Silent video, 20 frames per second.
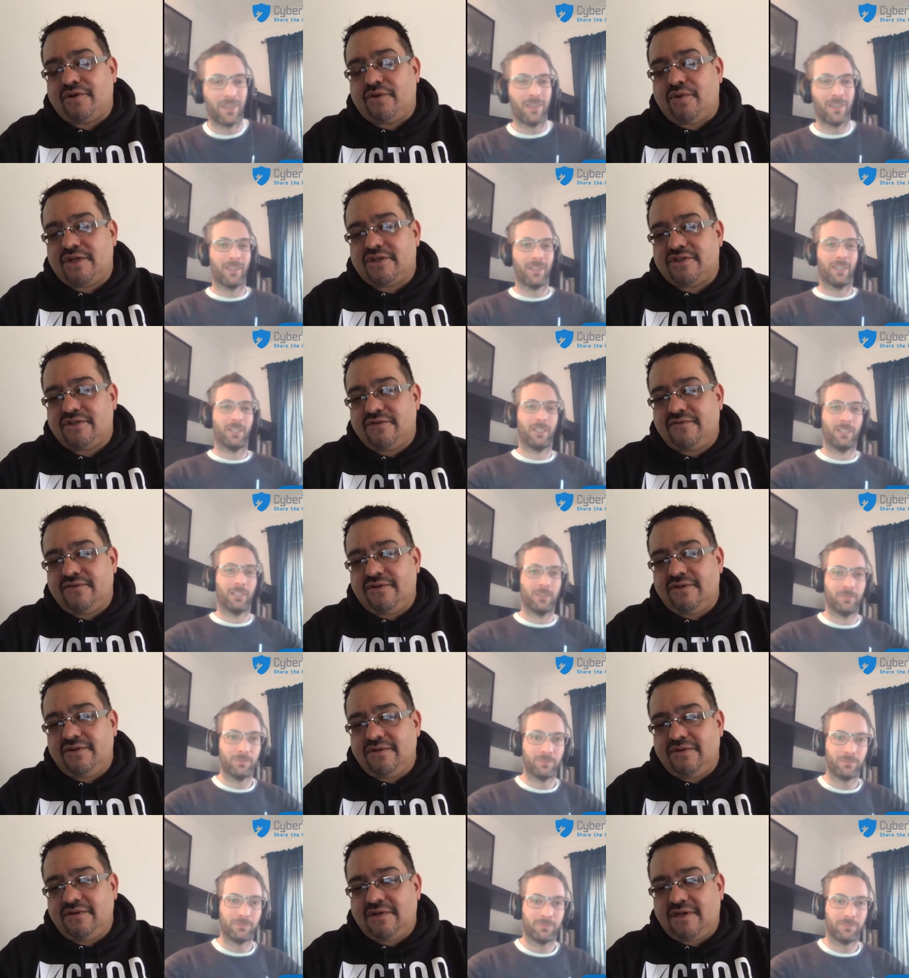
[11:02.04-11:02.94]
Speaker 1: a question for
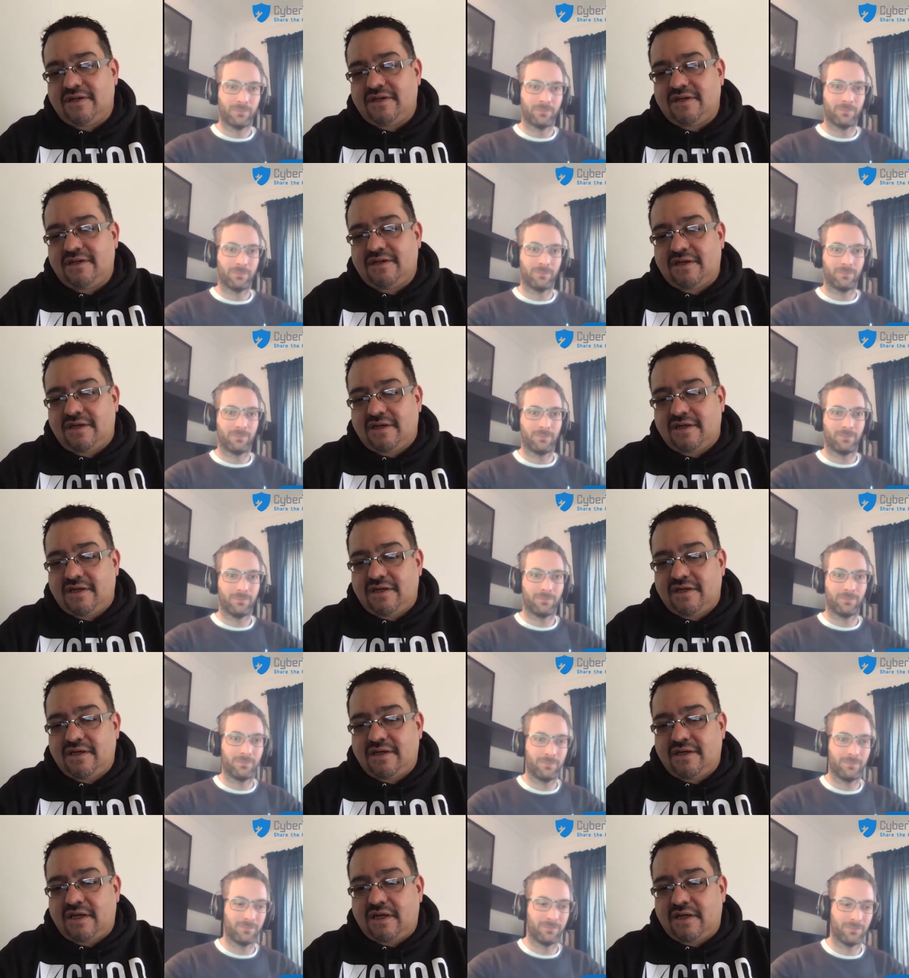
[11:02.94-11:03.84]
you uh, uh,
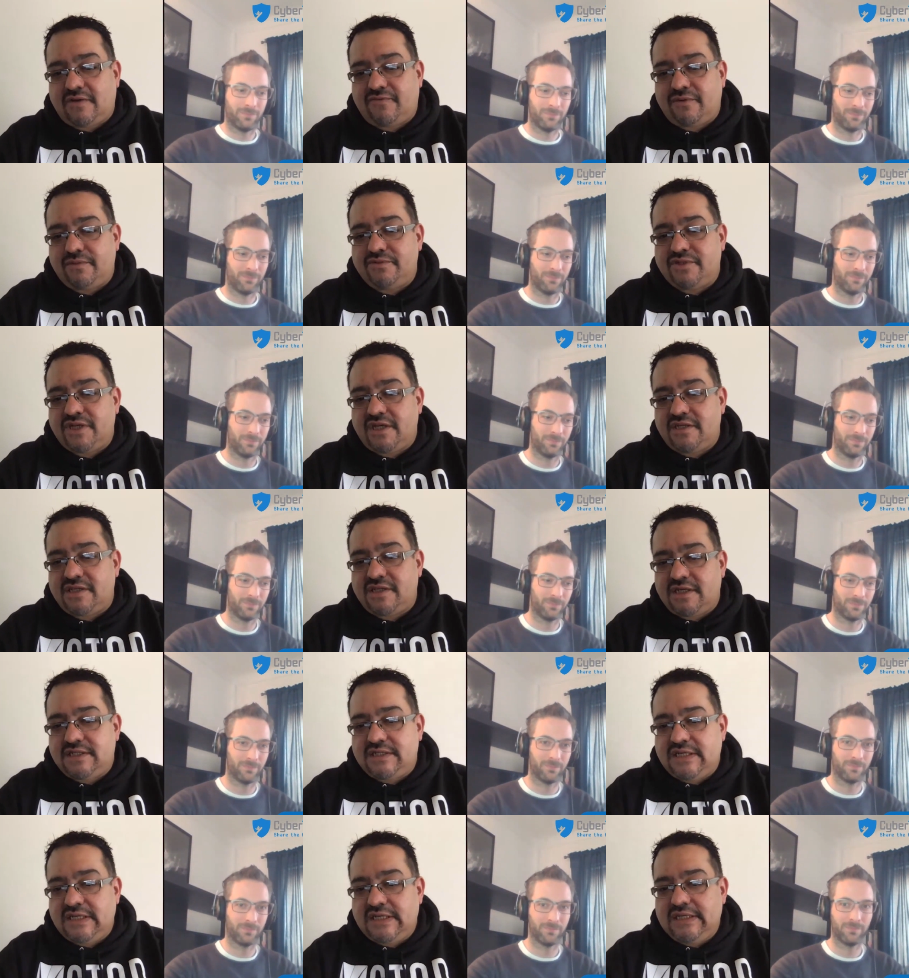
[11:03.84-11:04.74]
uh from
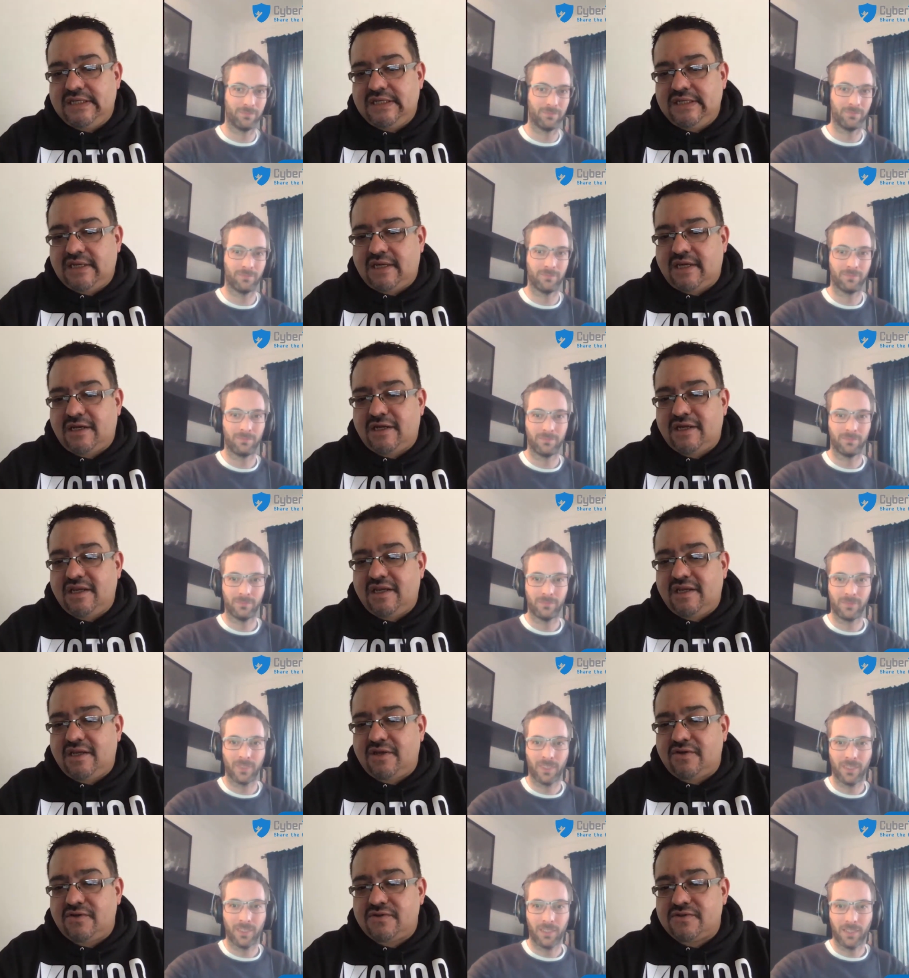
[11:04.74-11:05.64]
JJD. Uh,
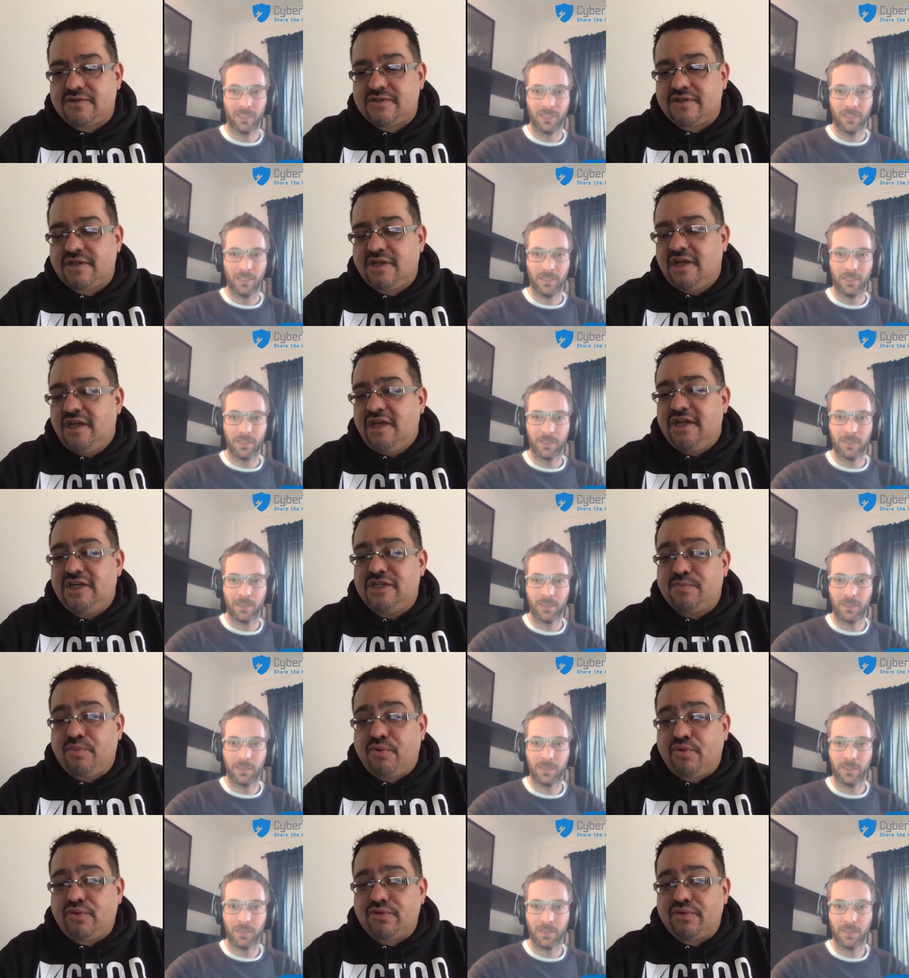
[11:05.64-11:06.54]
he goes, he's
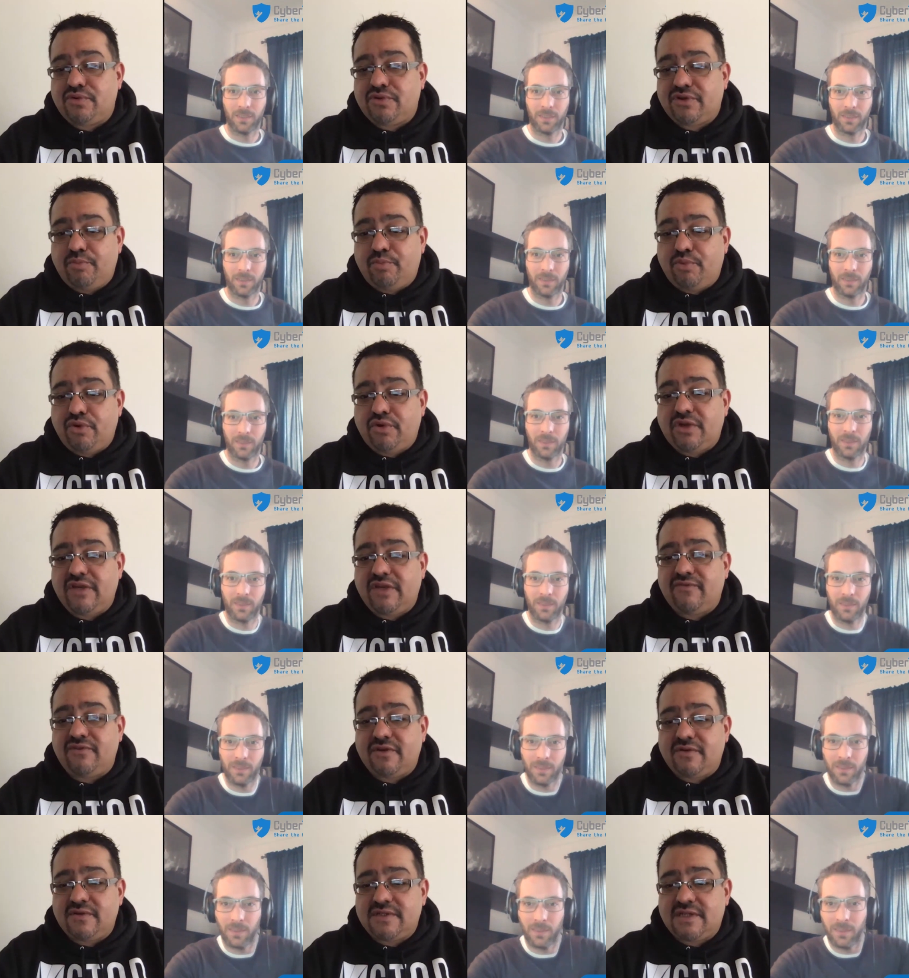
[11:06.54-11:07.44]
bought the book
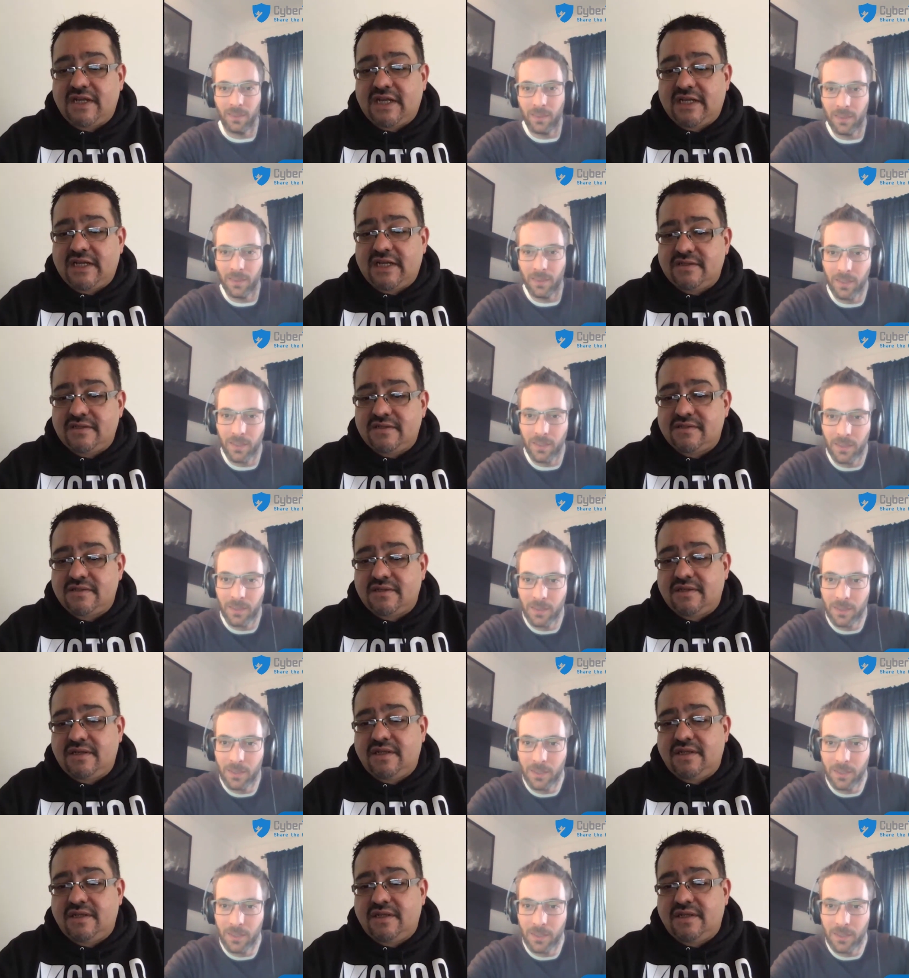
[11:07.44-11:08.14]
even though he's an analyst.